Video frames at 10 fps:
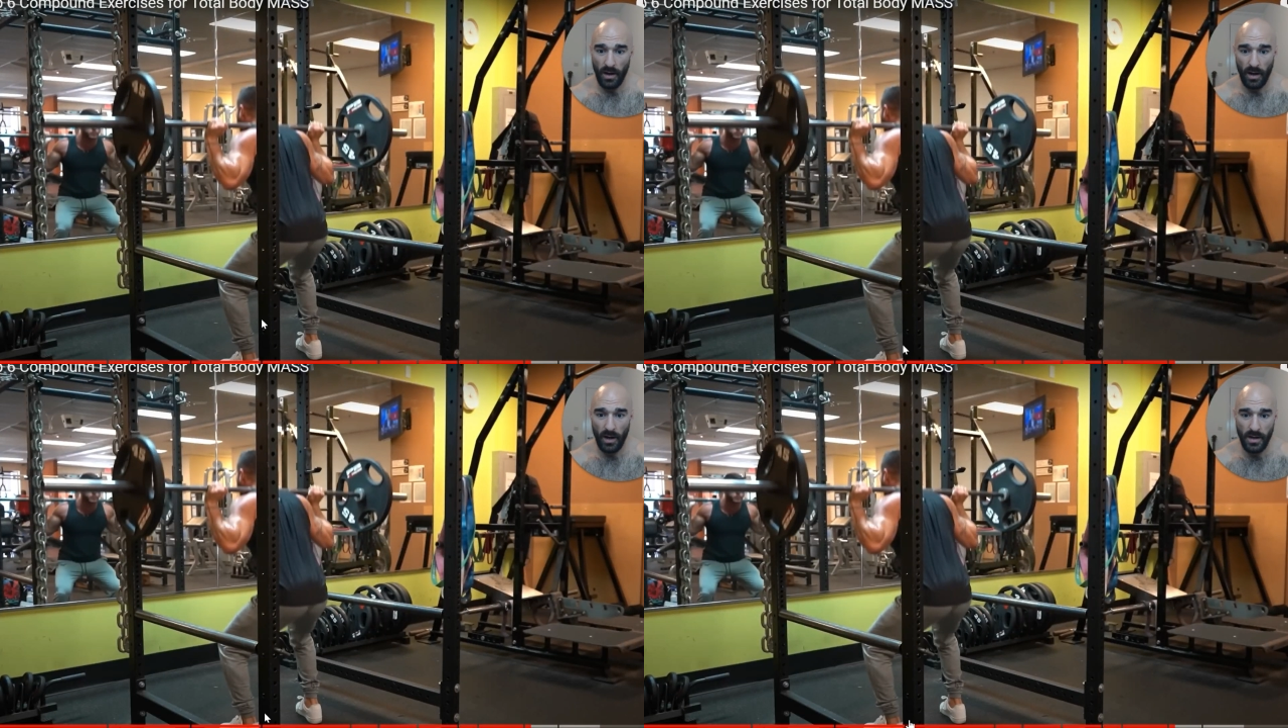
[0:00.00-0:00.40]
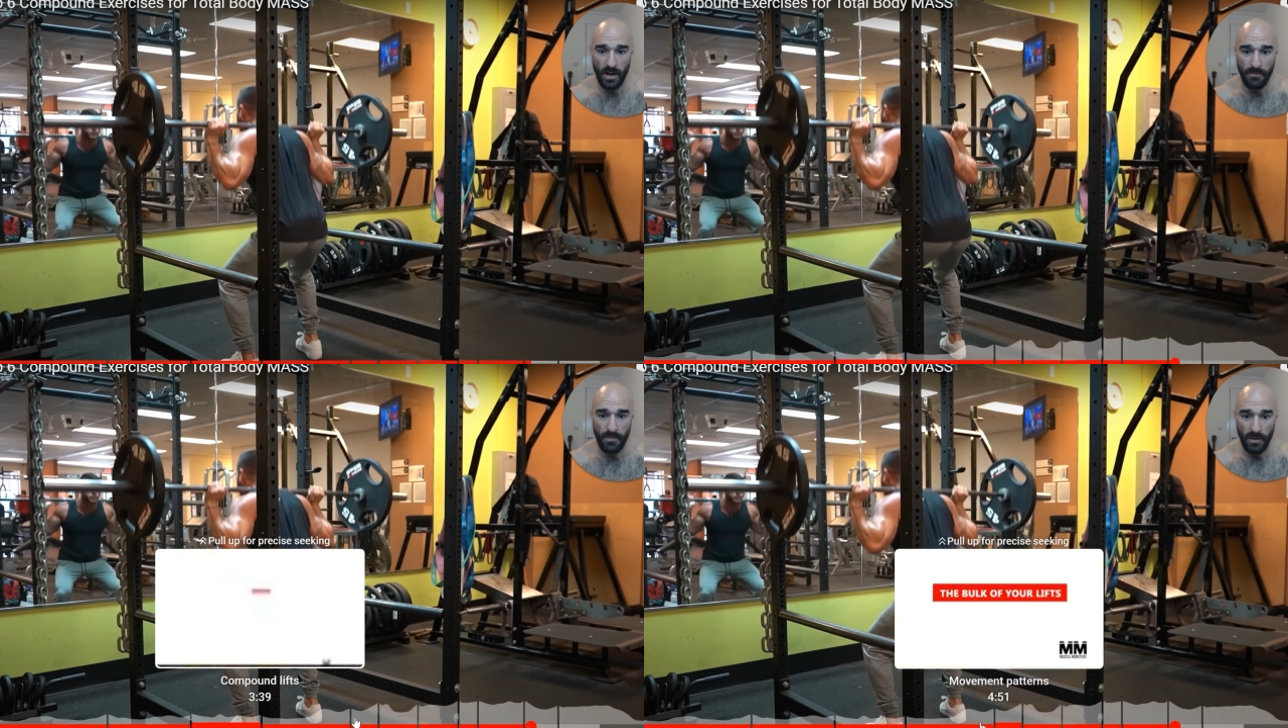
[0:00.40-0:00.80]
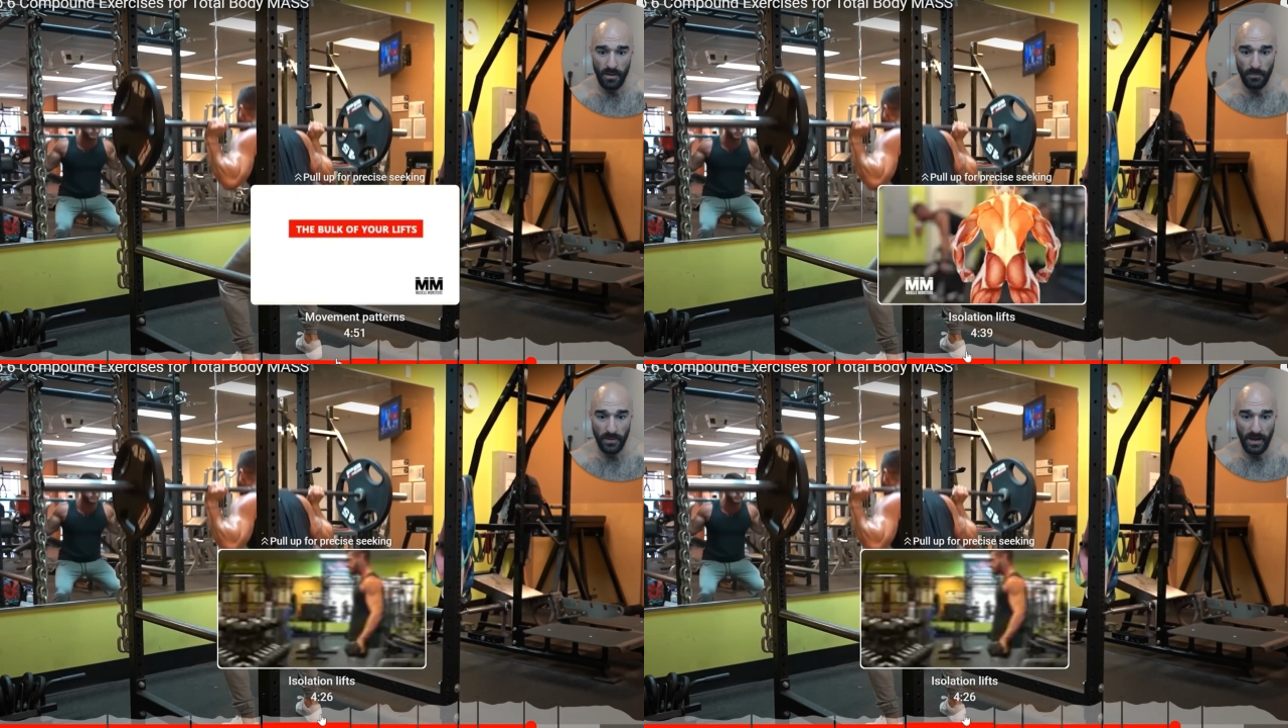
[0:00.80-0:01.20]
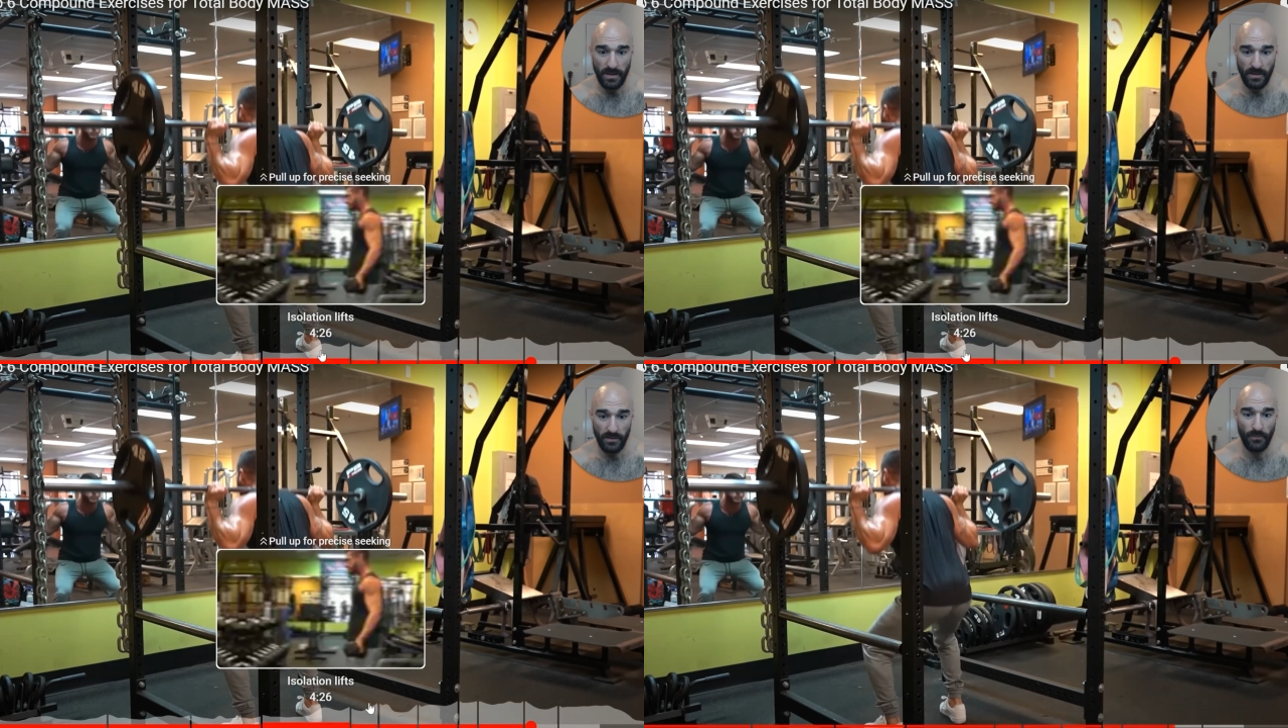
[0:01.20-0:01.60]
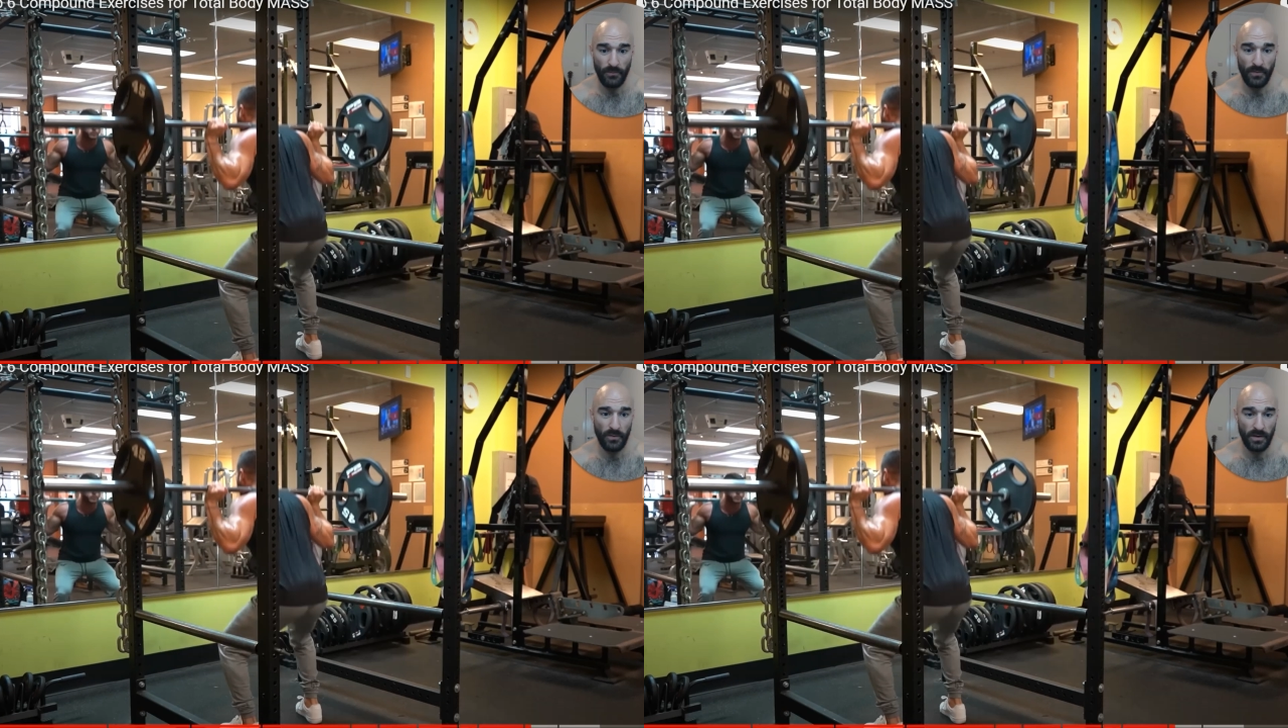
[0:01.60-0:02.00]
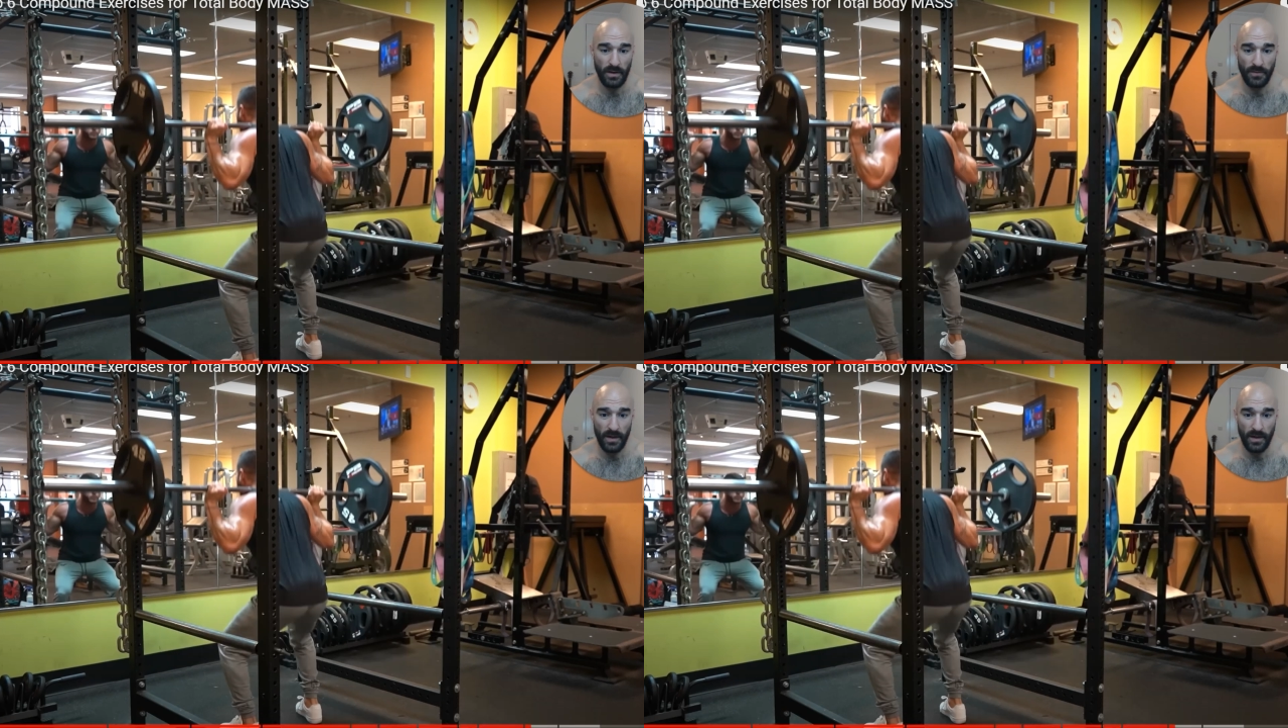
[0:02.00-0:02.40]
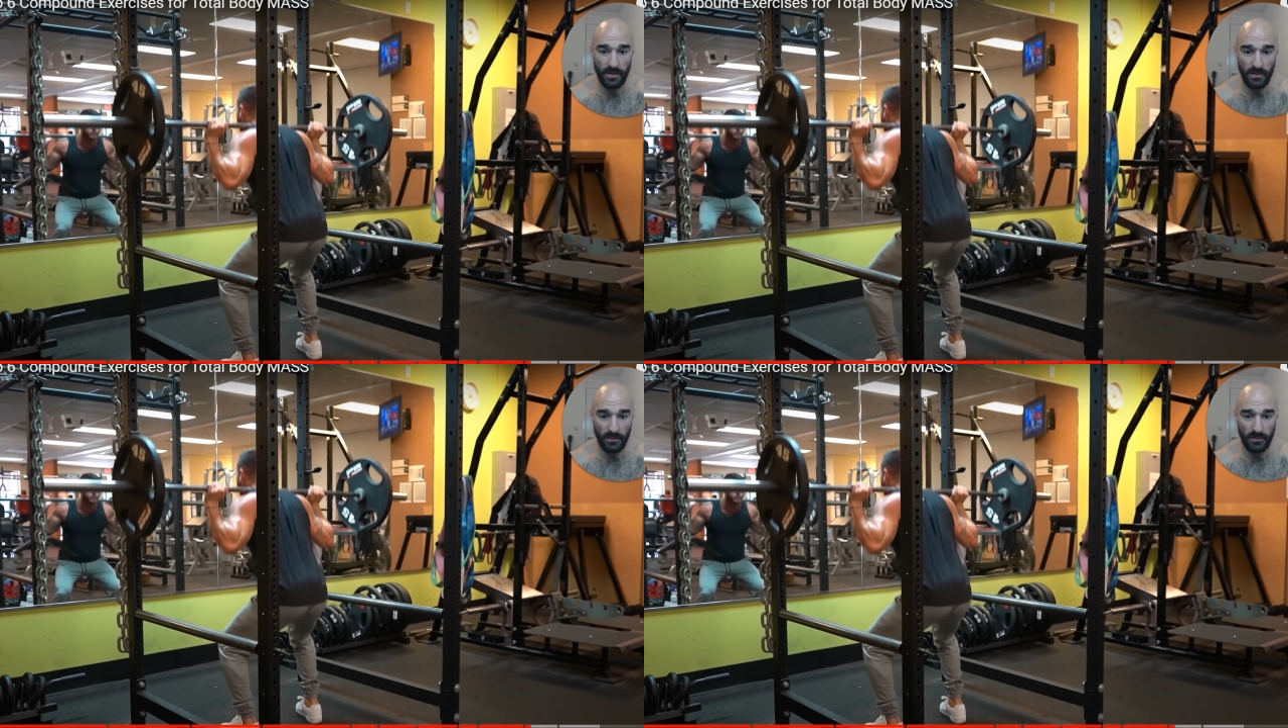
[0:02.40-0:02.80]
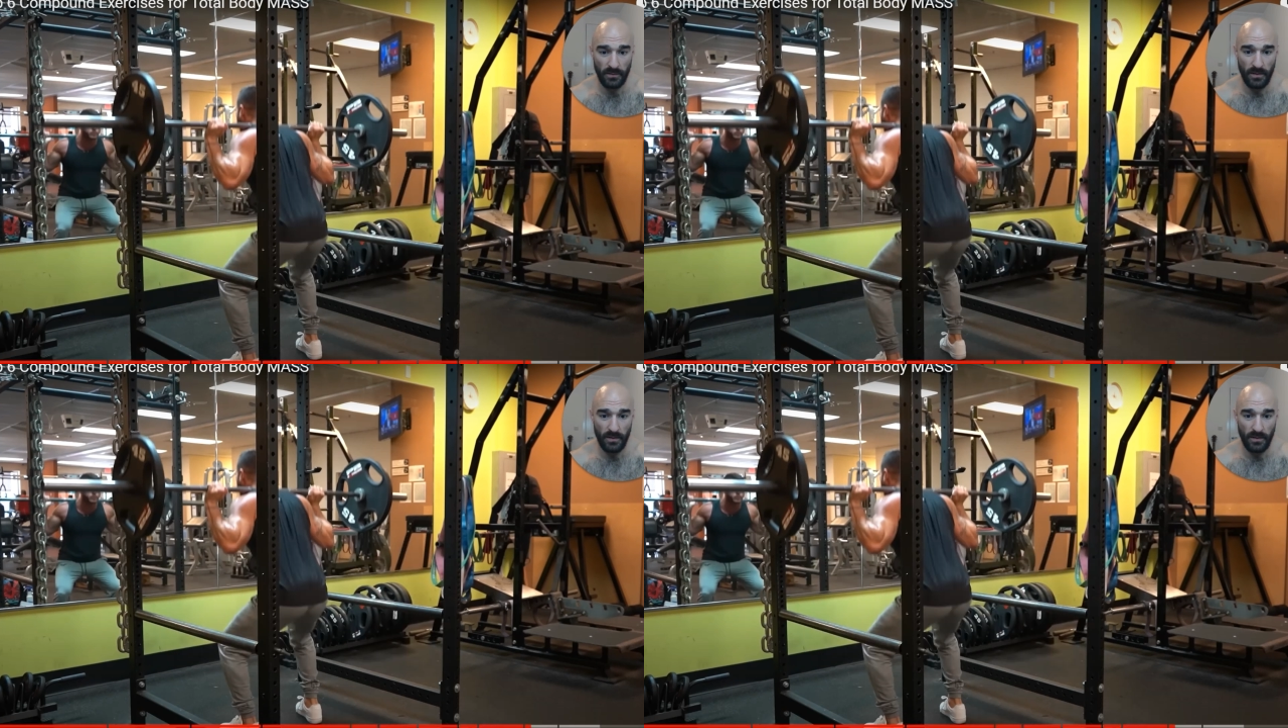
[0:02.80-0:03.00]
I am getting something underneath their heels,